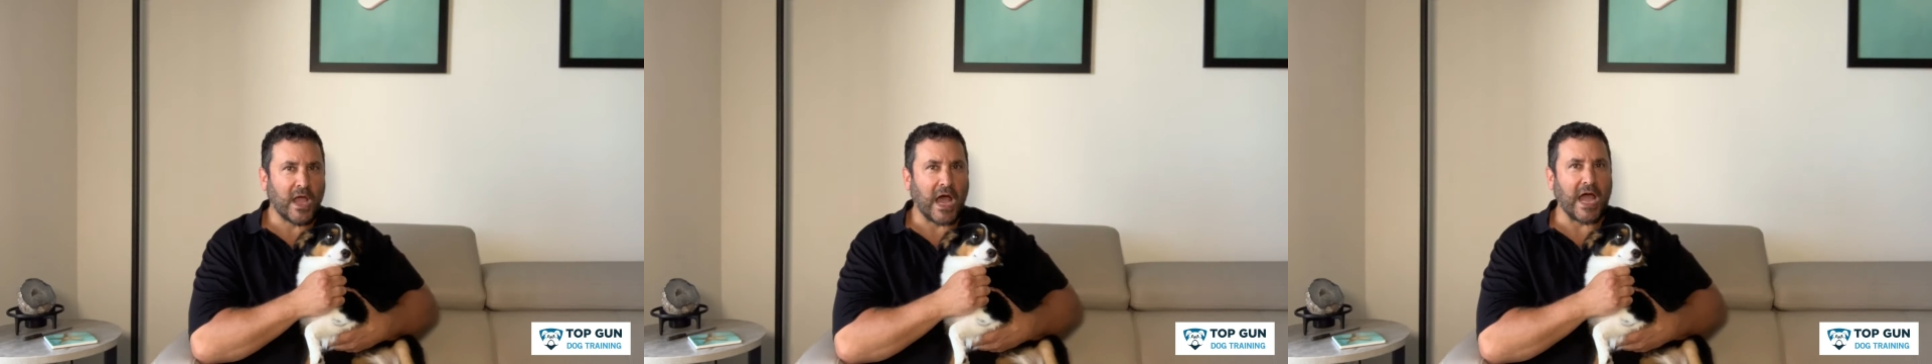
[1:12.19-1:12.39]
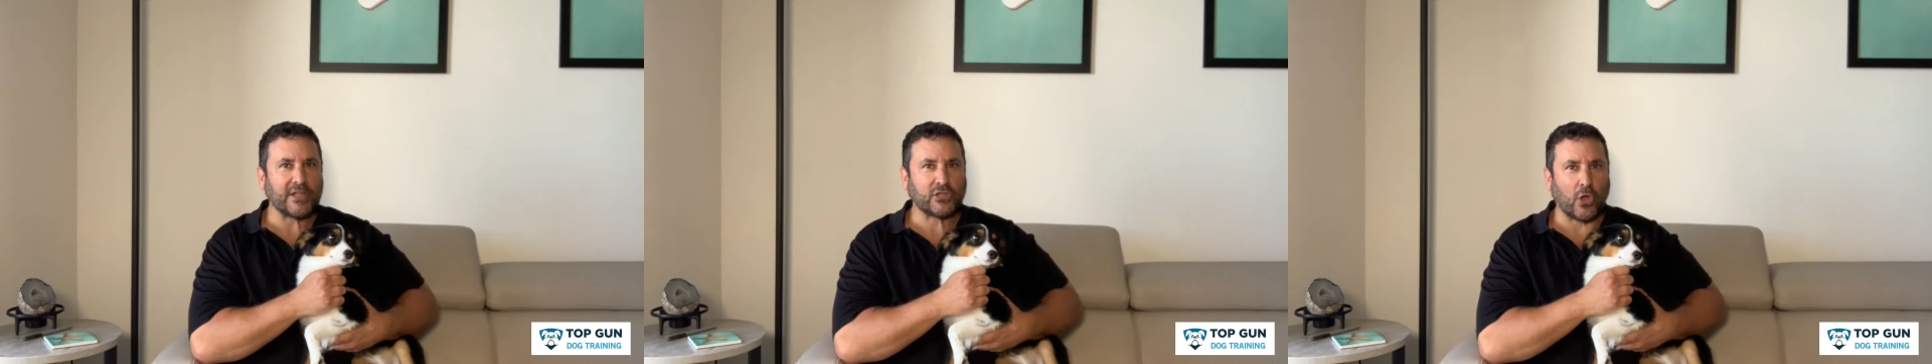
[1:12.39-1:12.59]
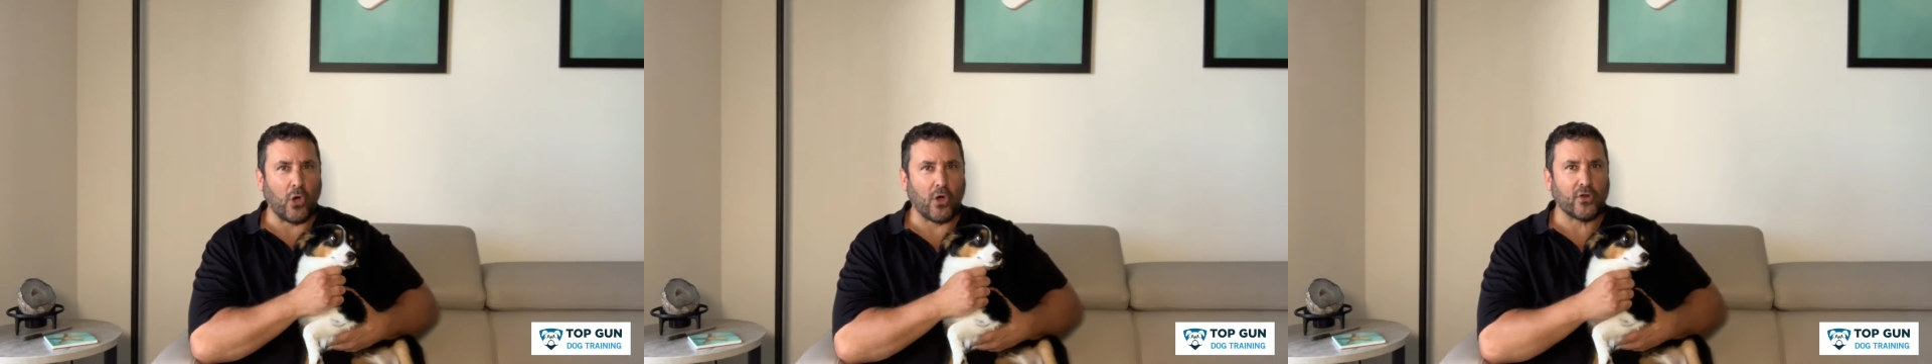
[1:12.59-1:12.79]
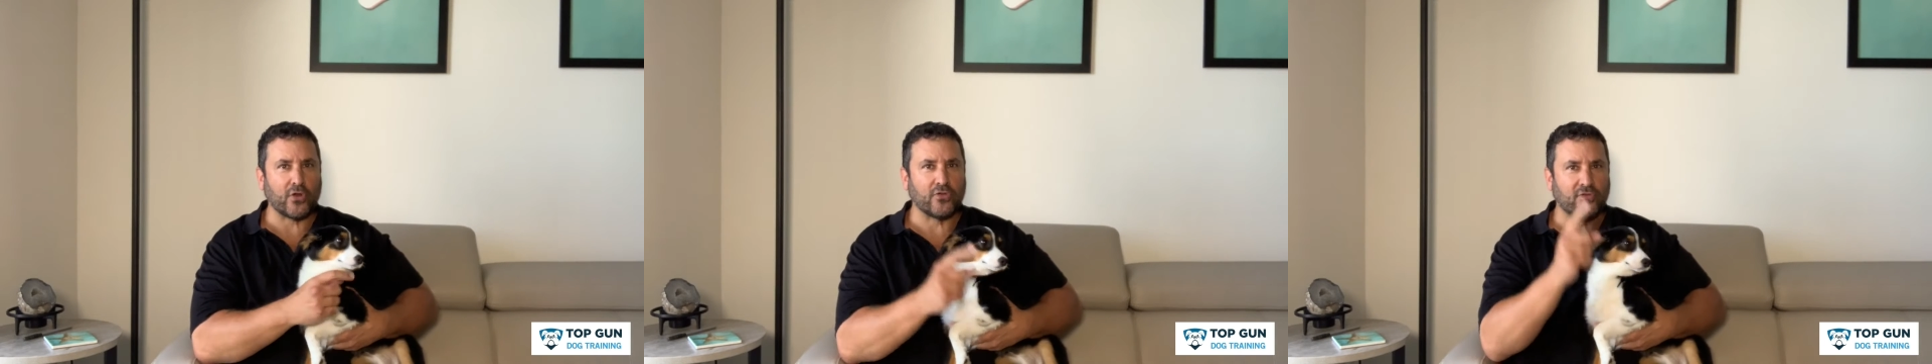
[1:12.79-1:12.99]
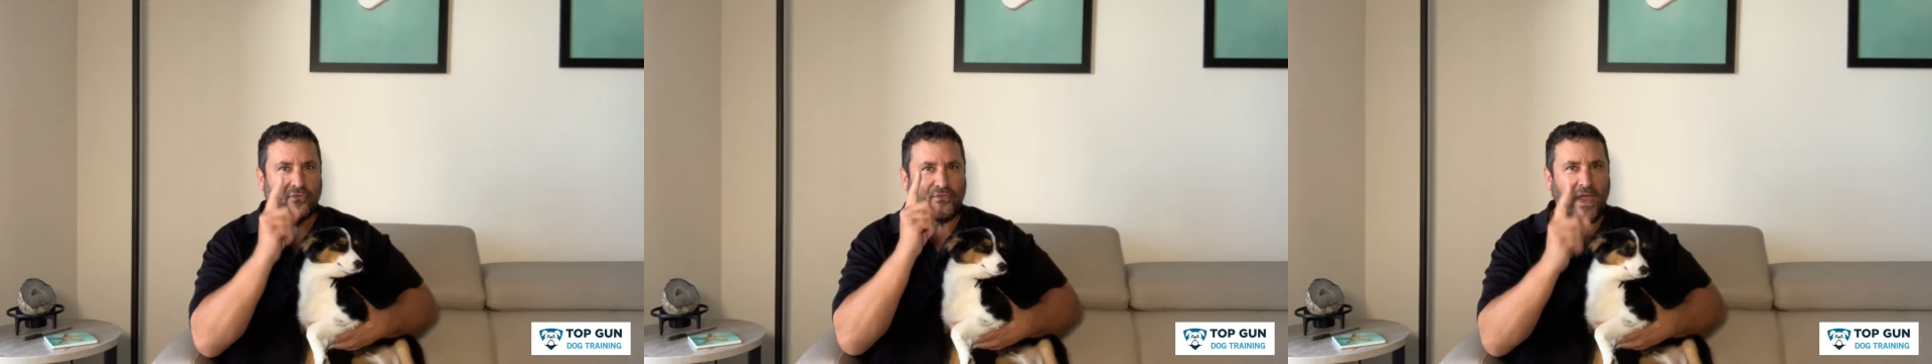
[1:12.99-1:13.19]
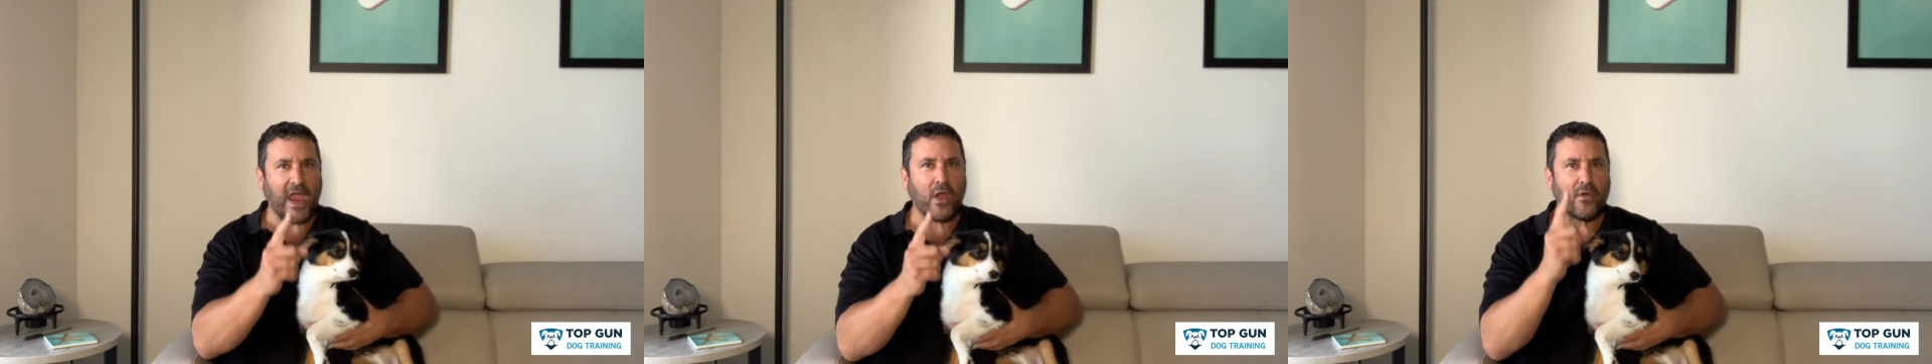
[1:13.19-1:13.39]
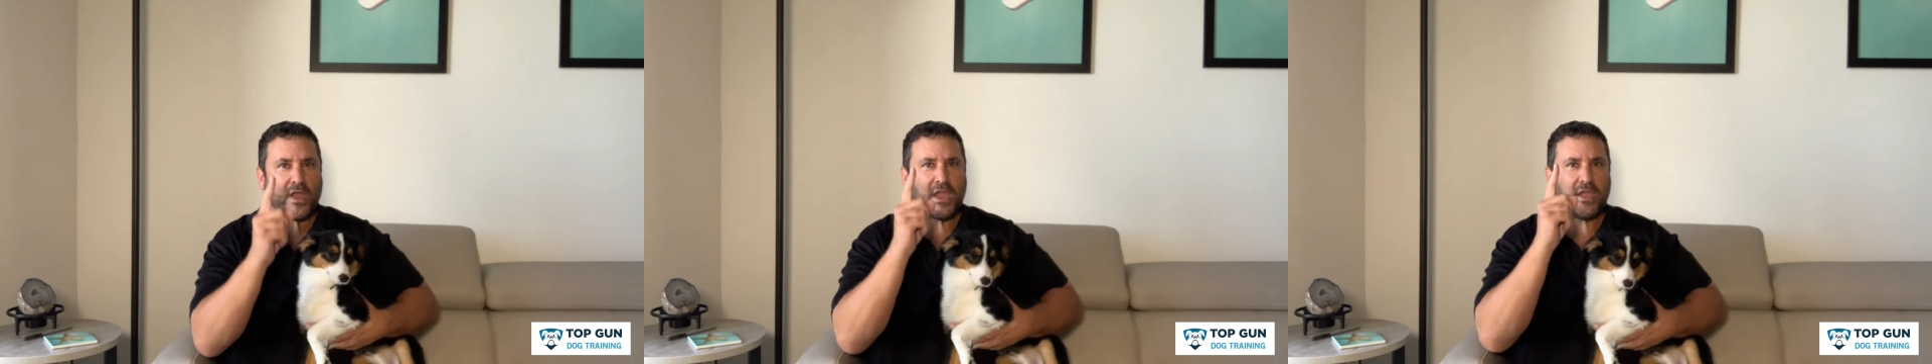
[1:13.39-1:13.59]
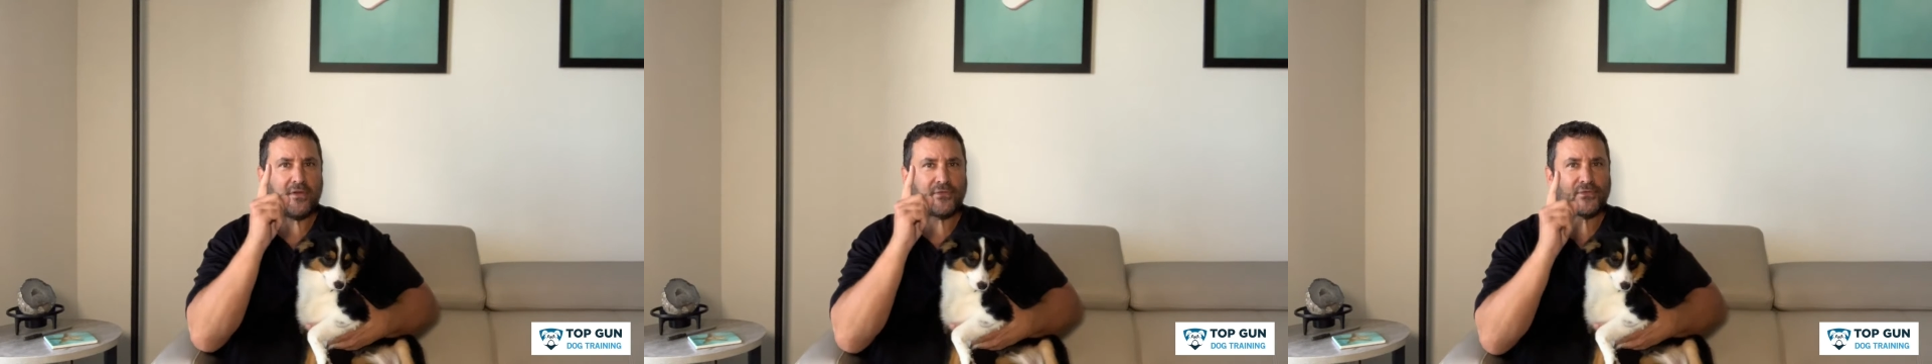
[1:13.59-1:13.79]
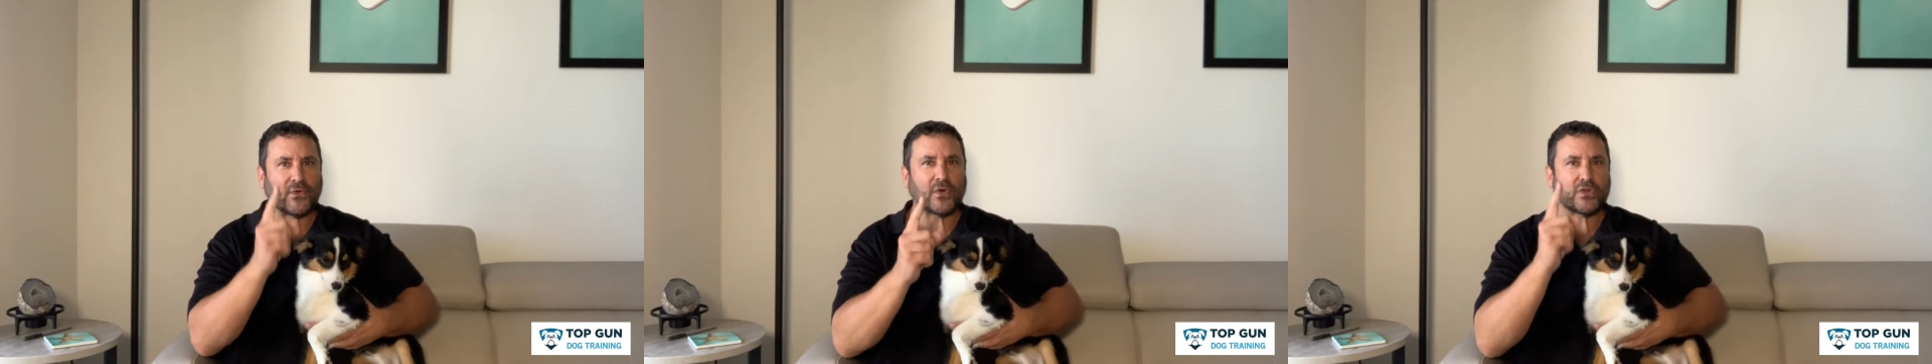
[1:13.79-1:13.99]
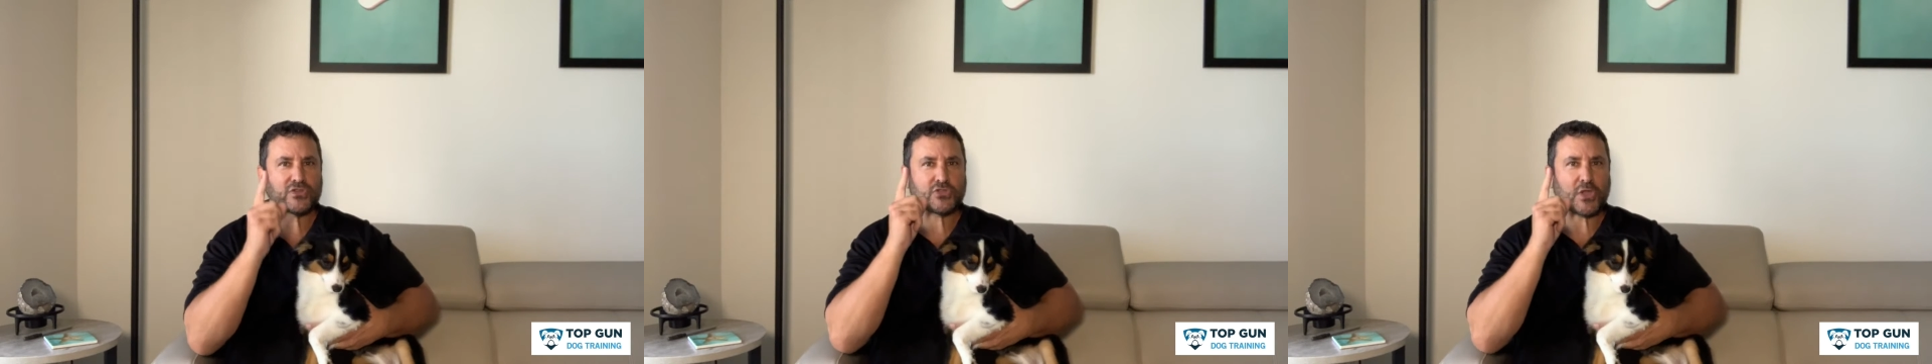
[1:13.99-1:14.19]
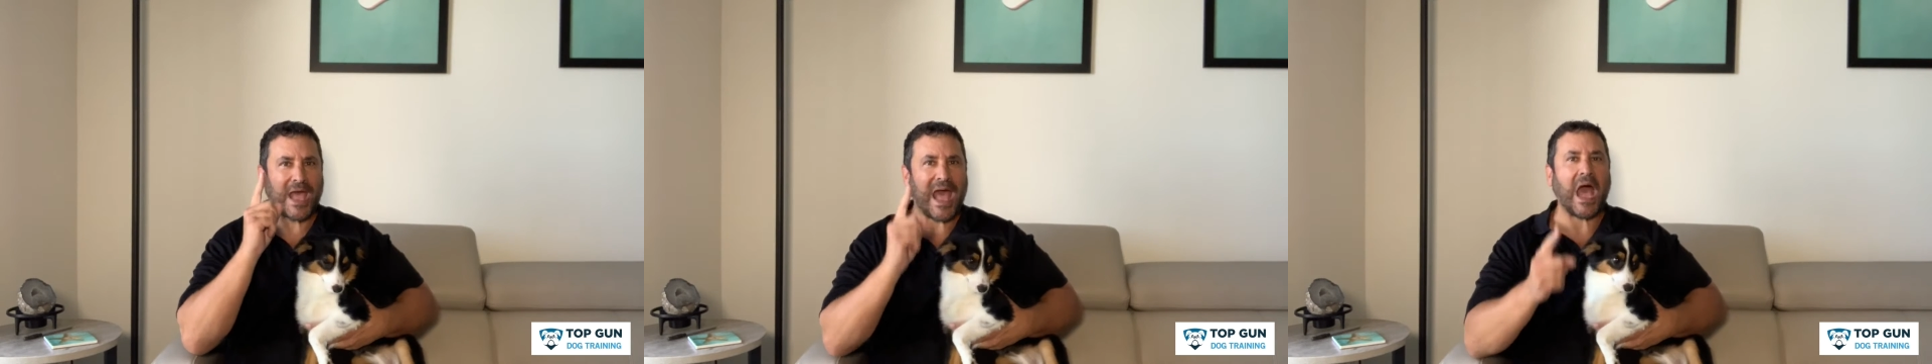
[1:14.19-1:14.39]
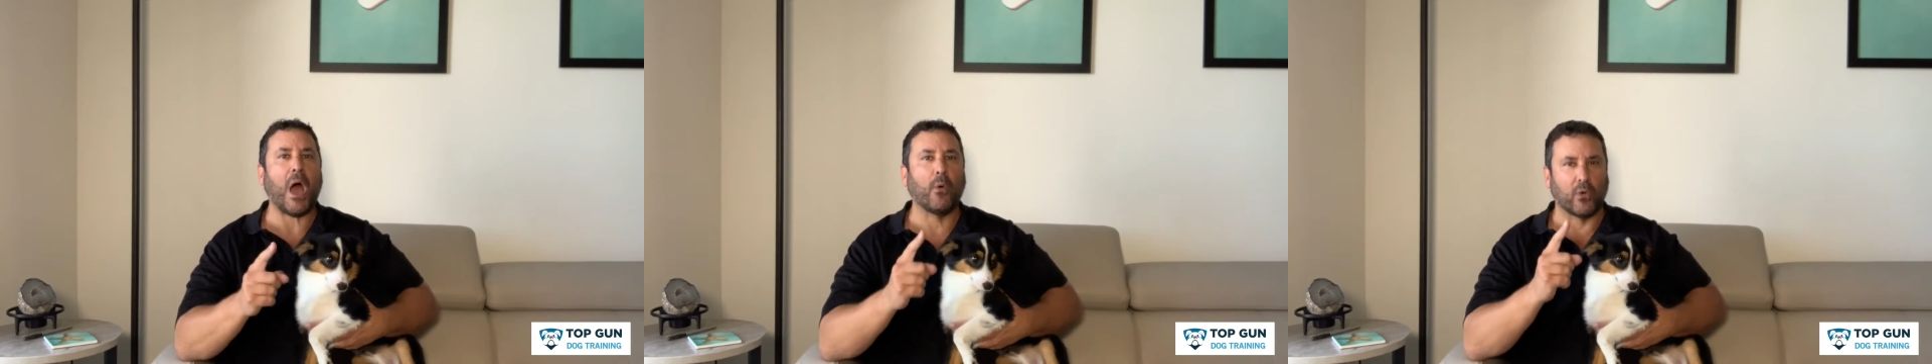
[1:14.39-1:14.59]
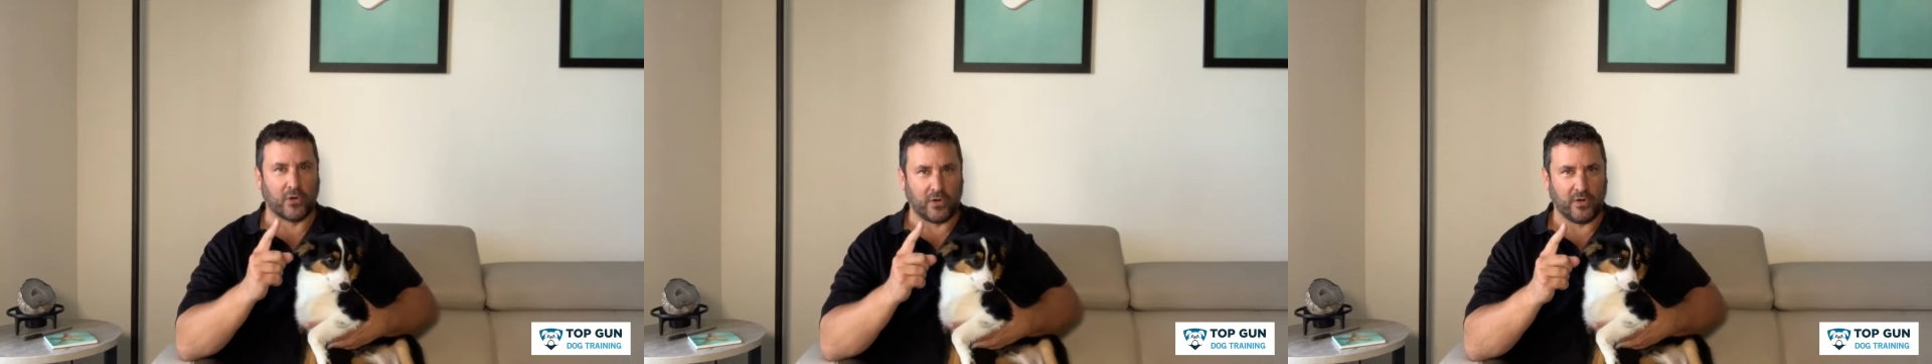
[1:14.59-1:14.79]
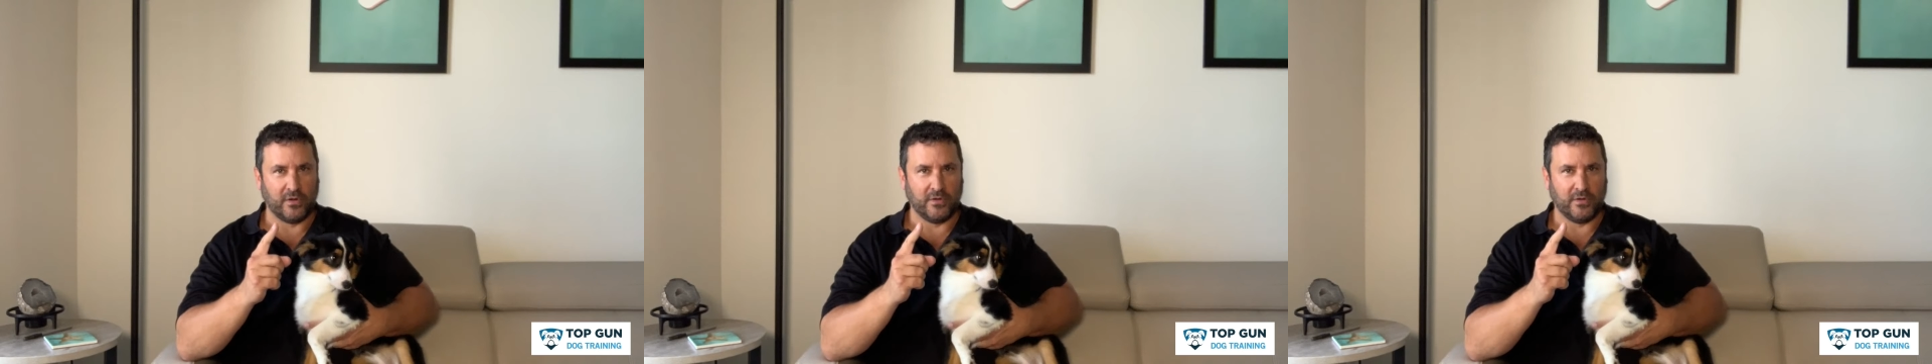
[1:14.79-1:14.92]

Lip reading: I taught her the very first hour